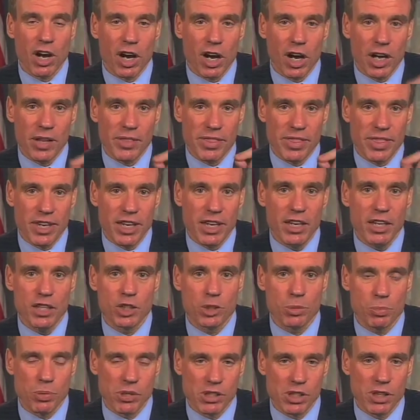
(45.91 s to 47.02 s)
on these
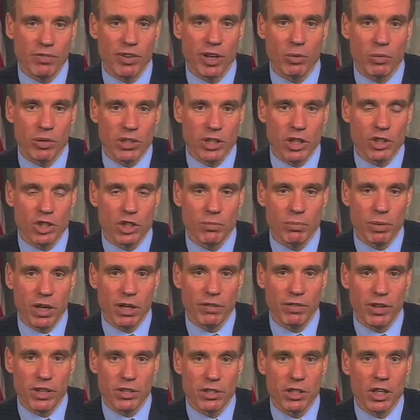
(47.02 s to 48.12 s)
specific retention
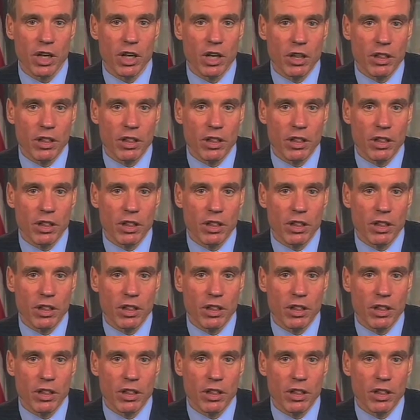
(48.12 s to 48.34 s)
benefits.